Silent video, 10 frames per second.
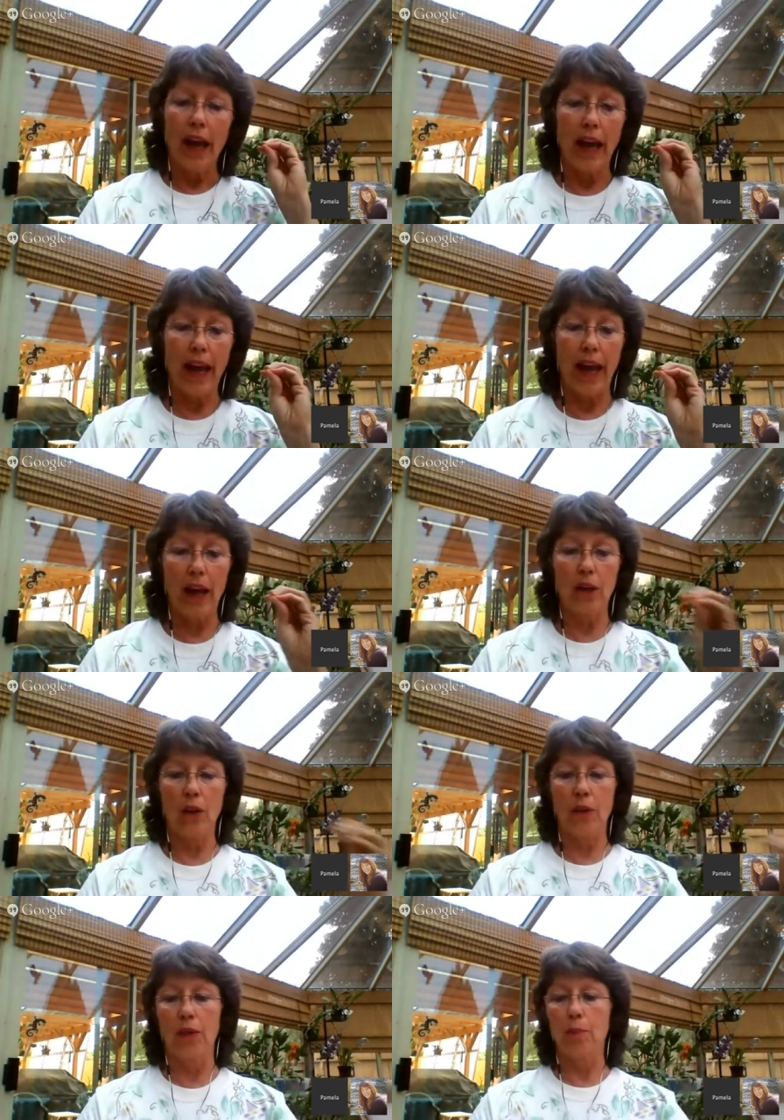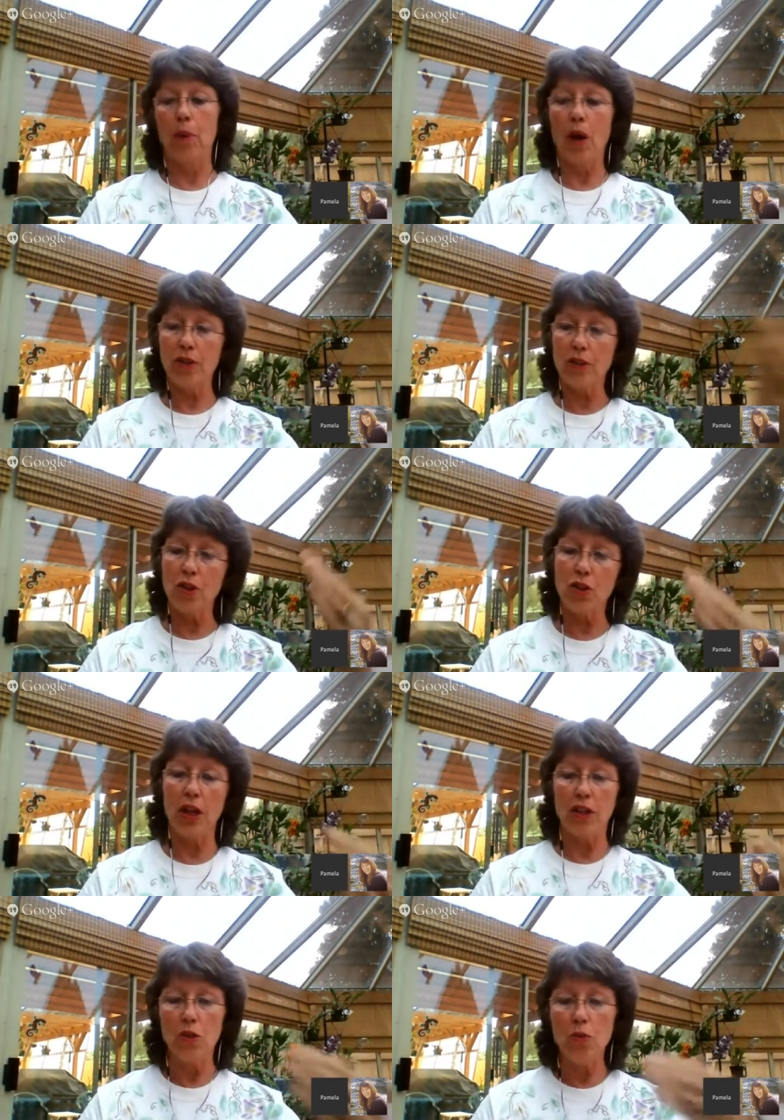and the process
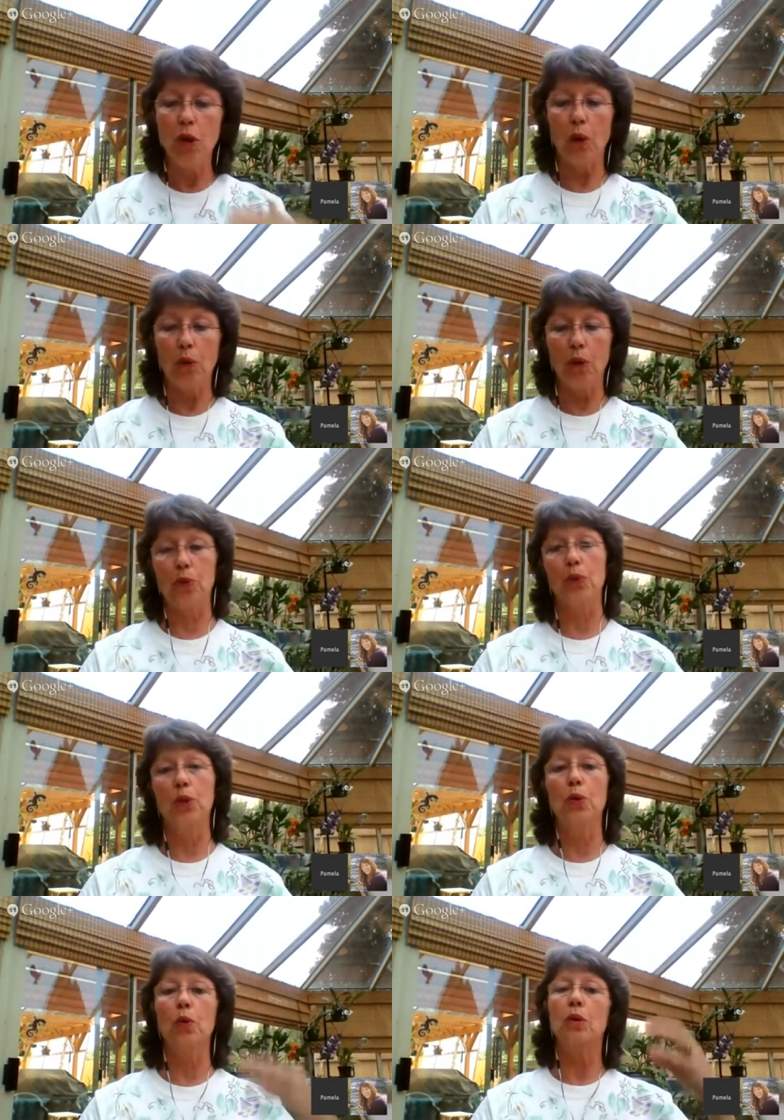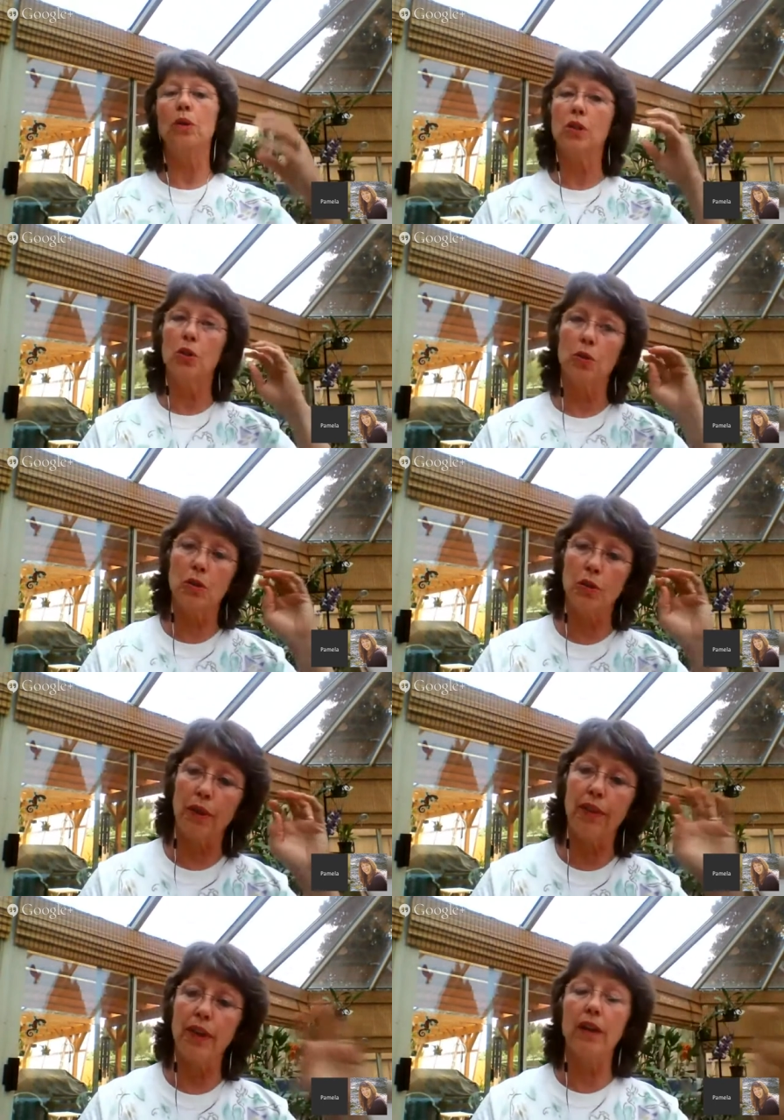that you go through to to
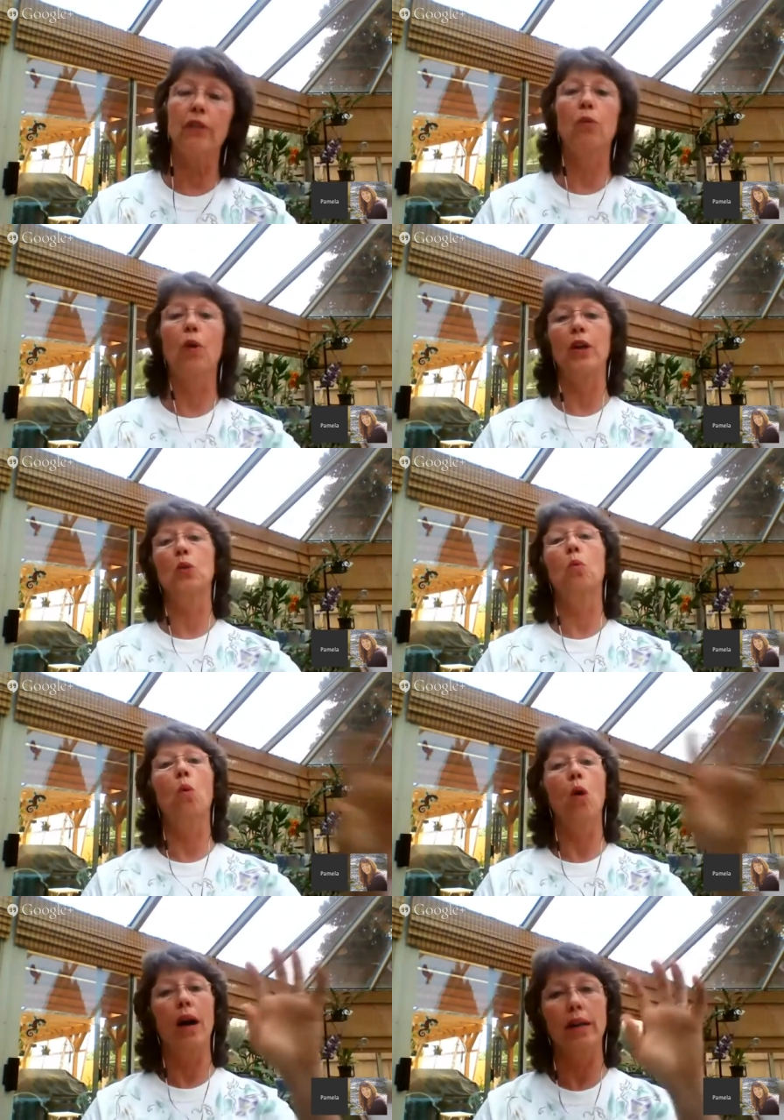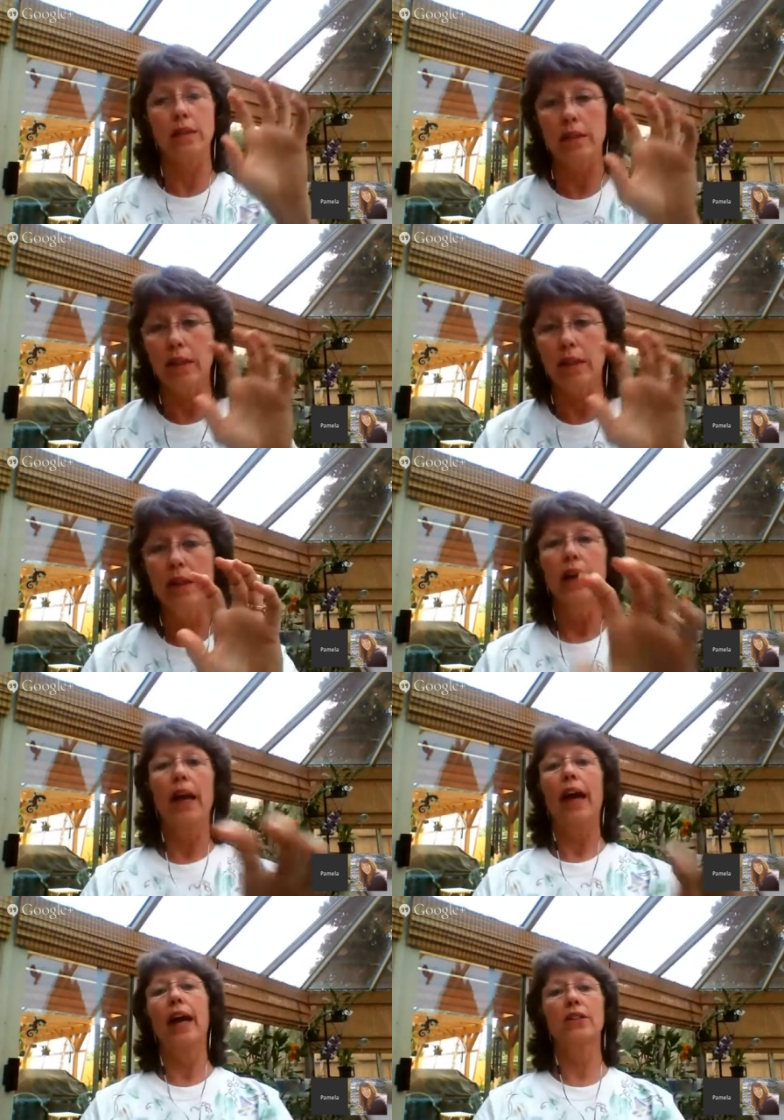think of what you want
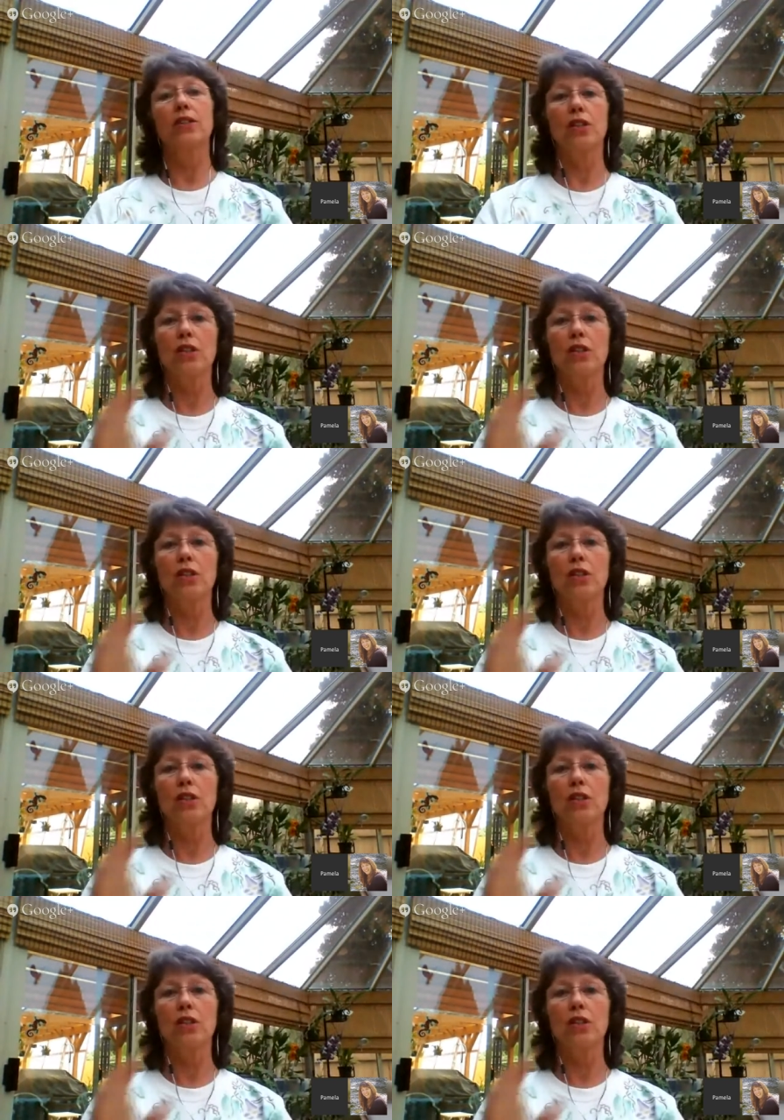and just